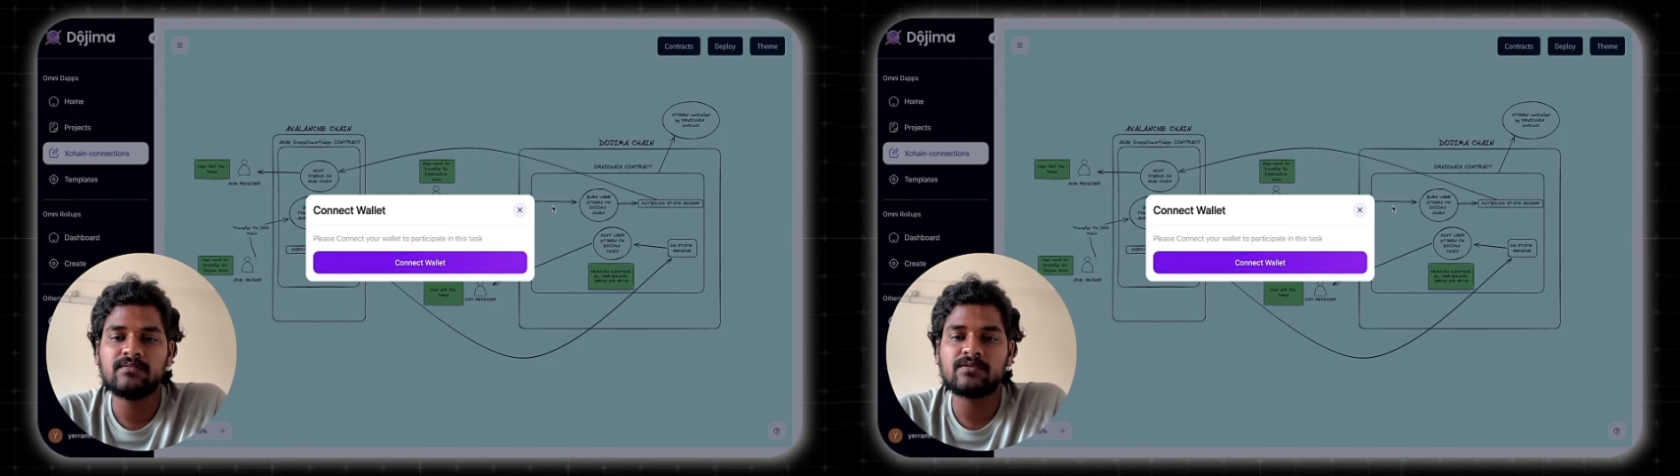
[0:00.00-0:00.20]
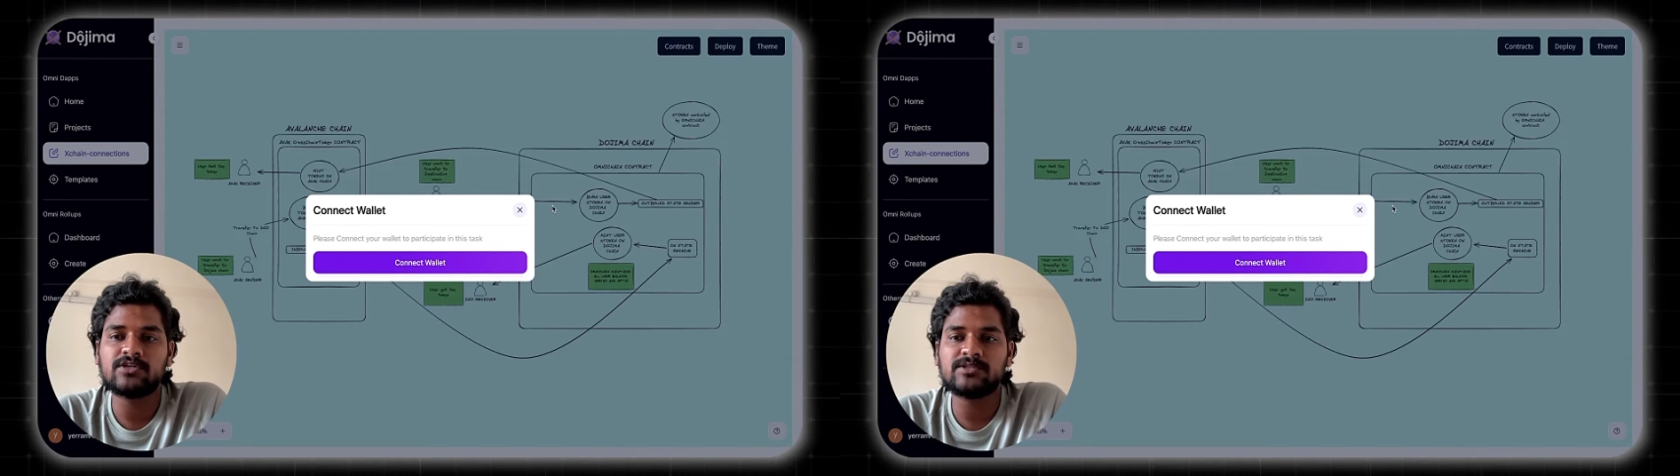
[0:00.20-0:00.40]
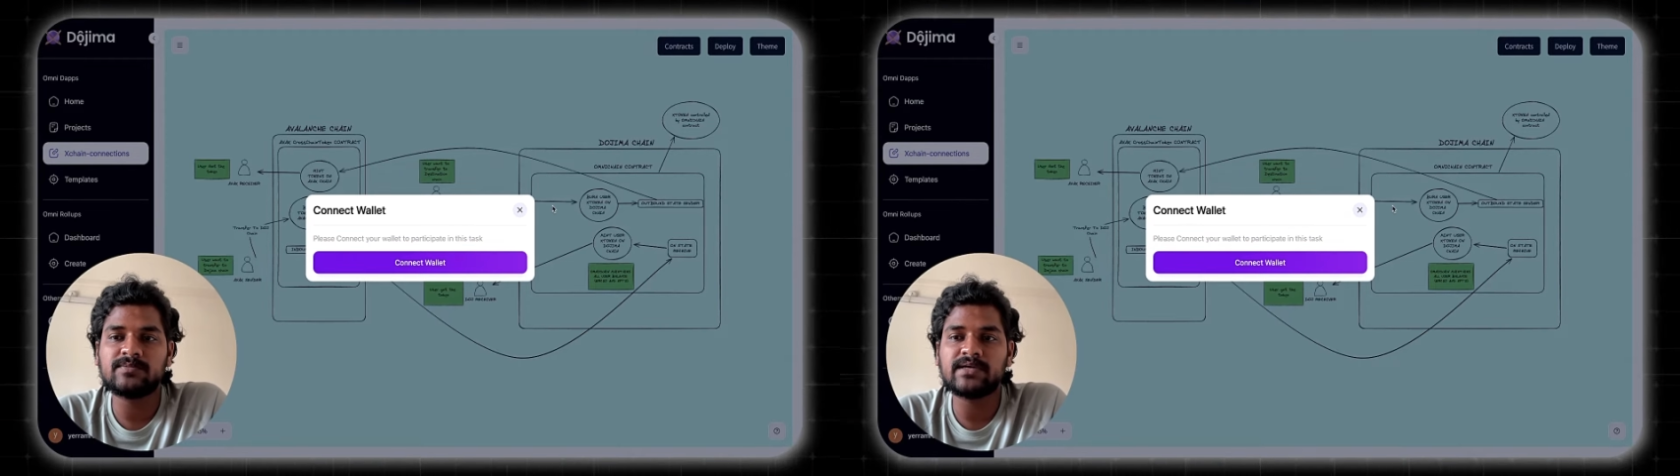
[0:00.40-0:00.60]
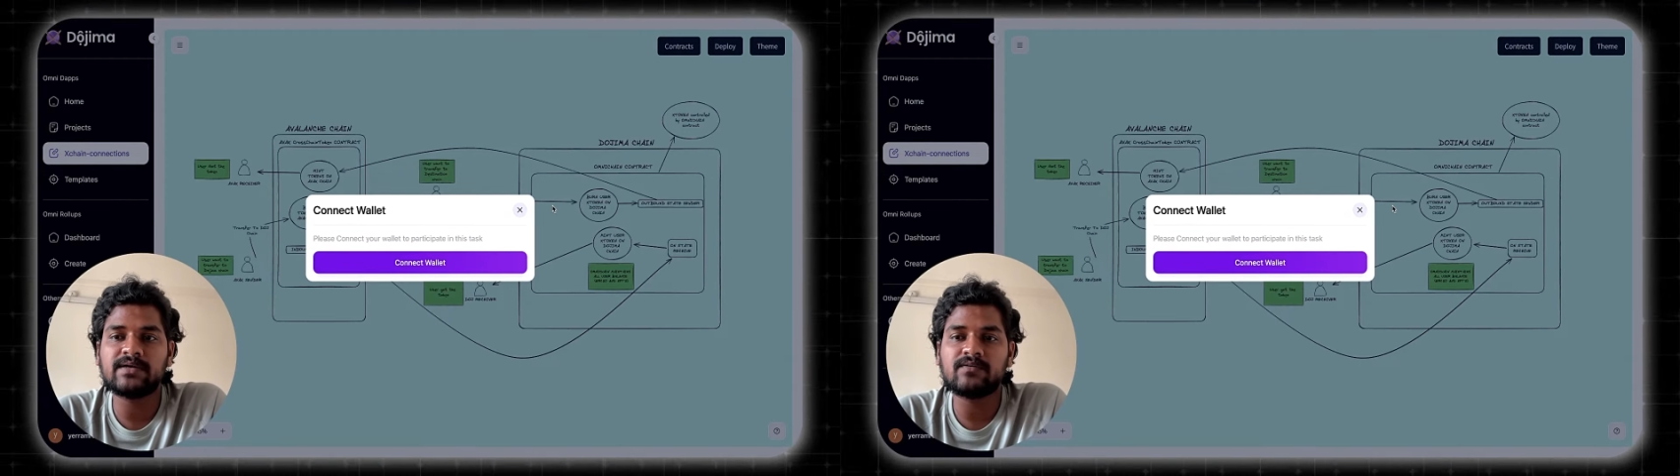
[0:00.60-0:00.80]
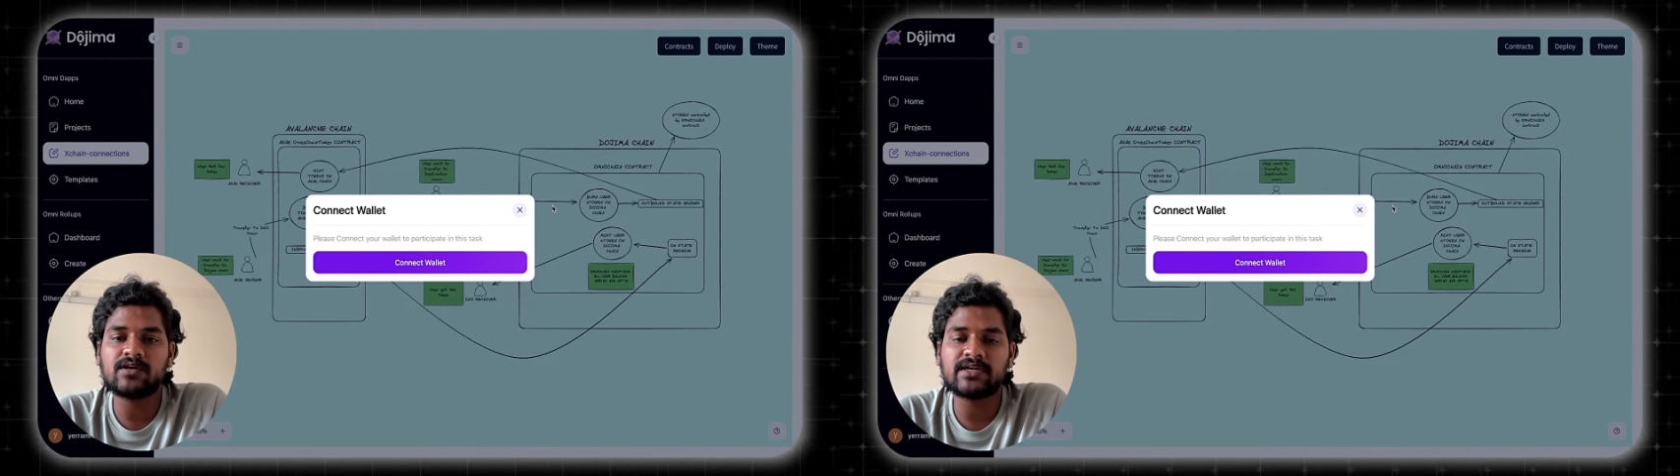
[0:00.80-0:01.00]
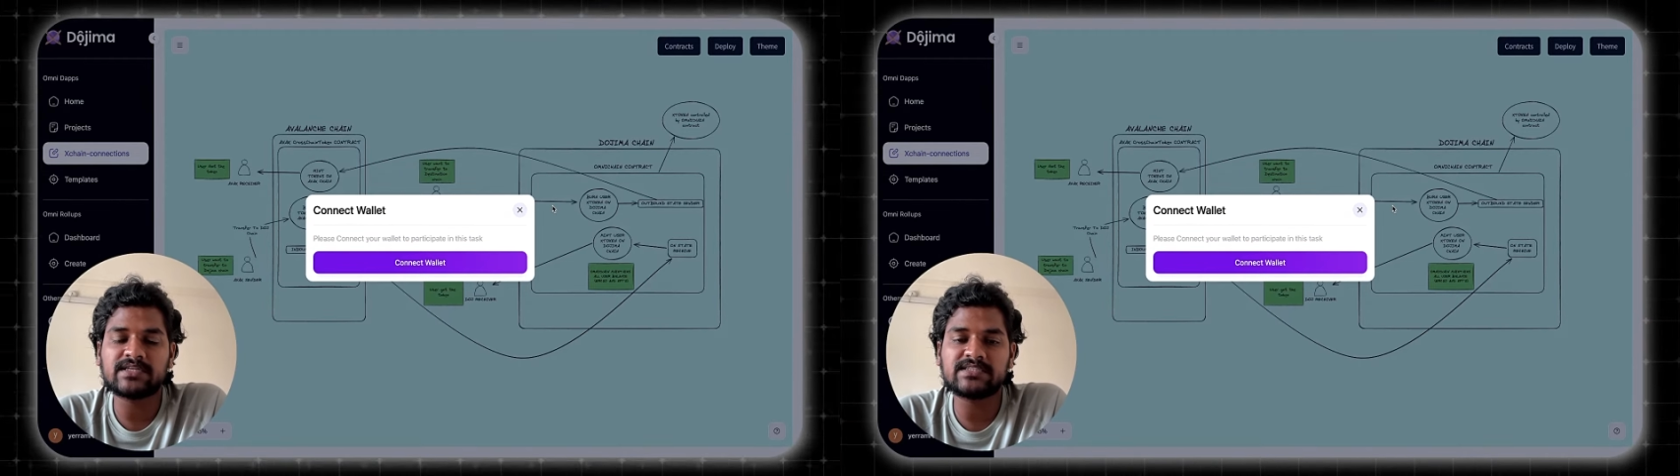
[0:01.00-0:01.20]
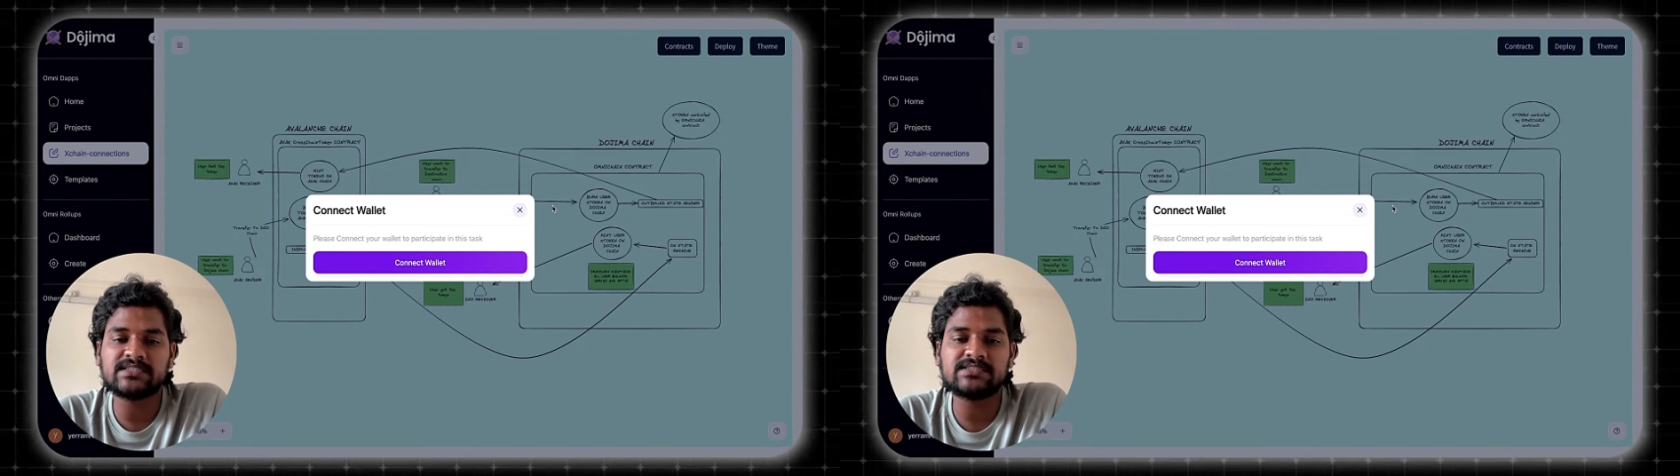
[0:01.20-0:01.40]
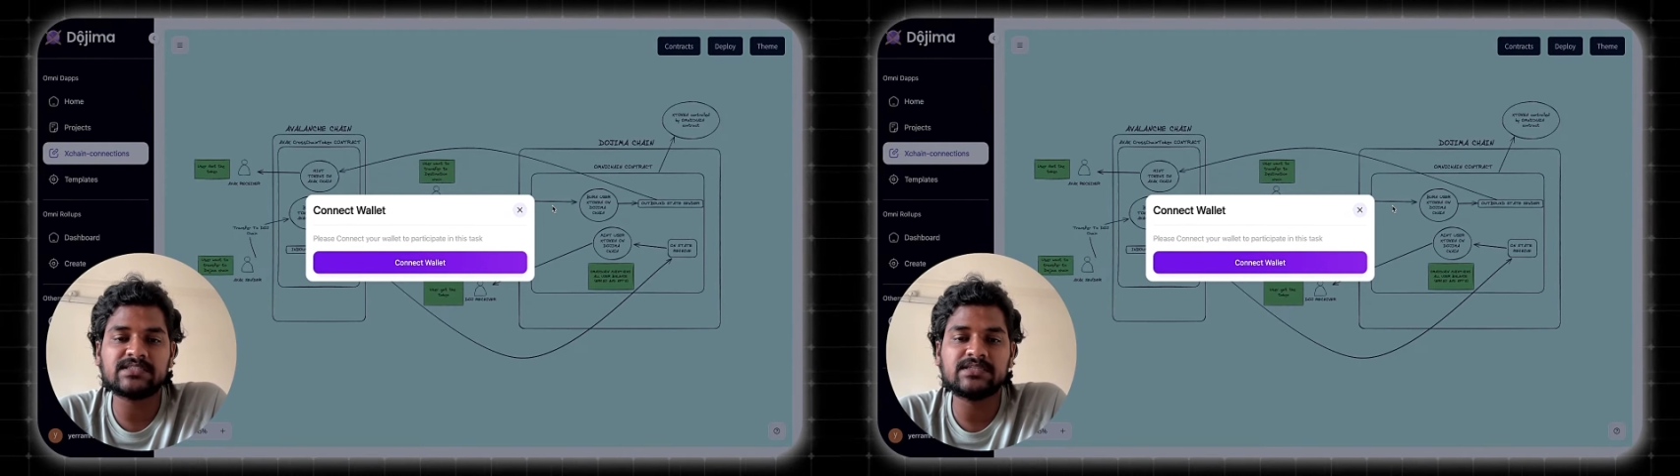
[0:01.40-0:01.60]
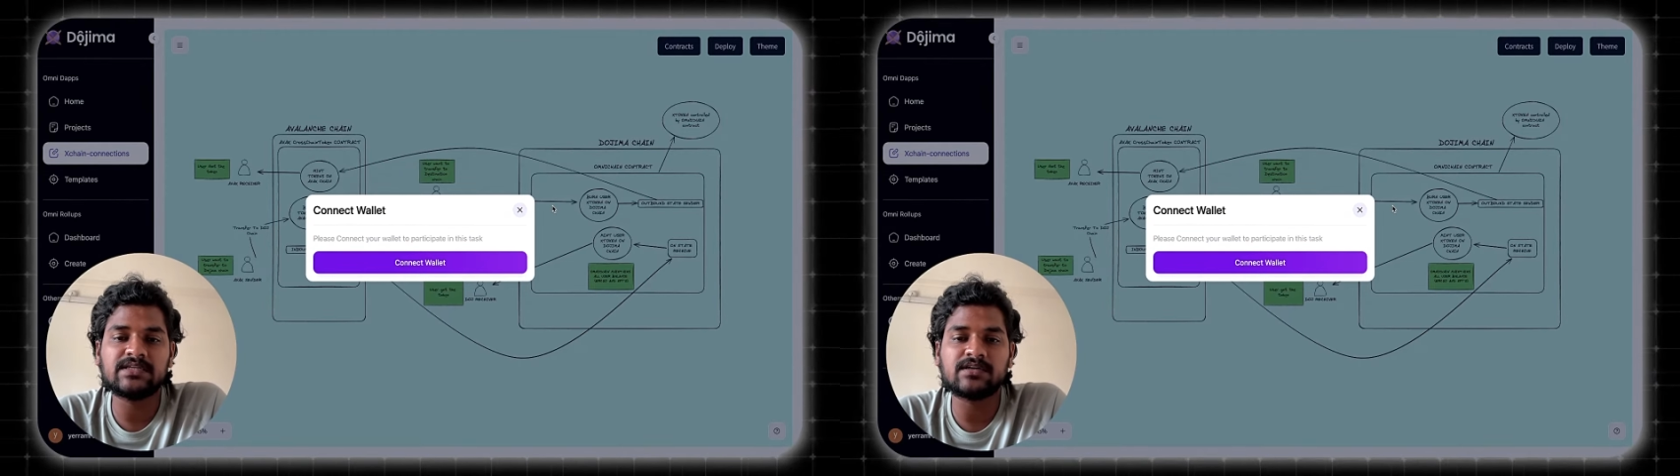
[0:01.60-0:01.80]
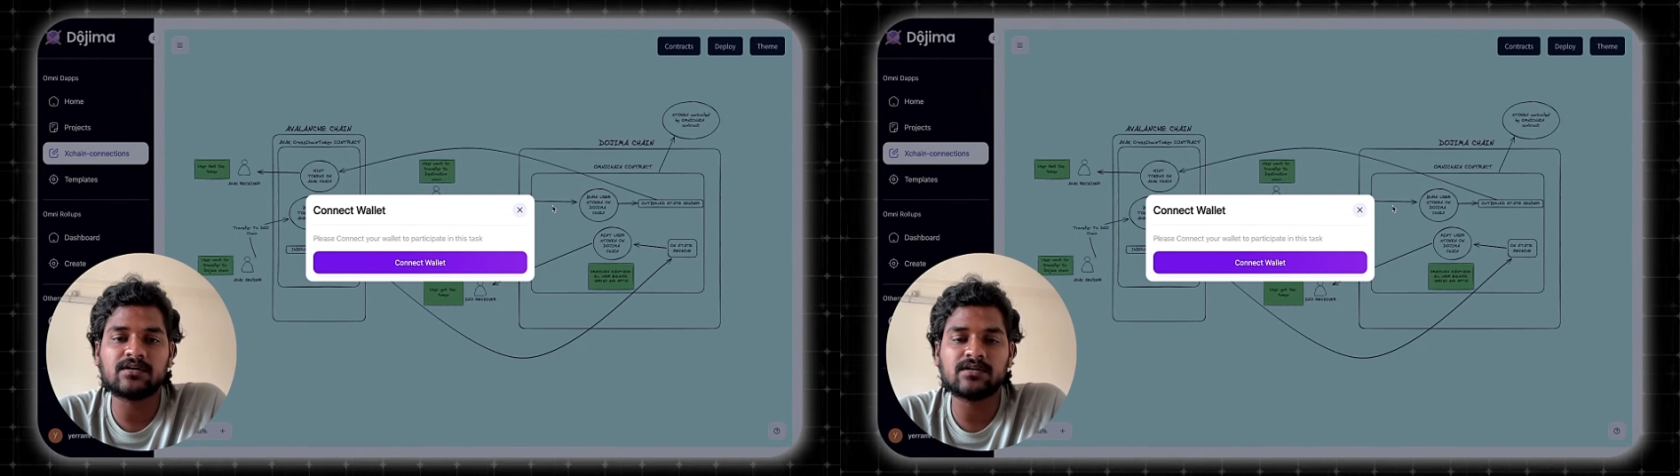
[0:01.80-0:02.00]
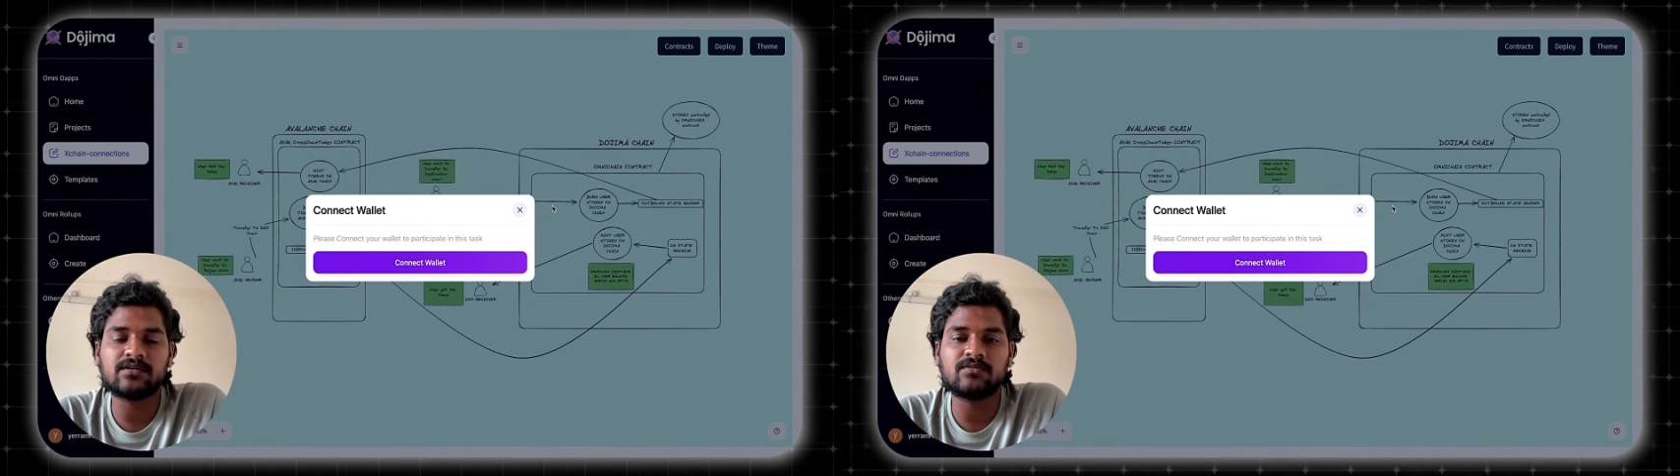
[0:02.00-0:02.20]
Dojima wallet extension in order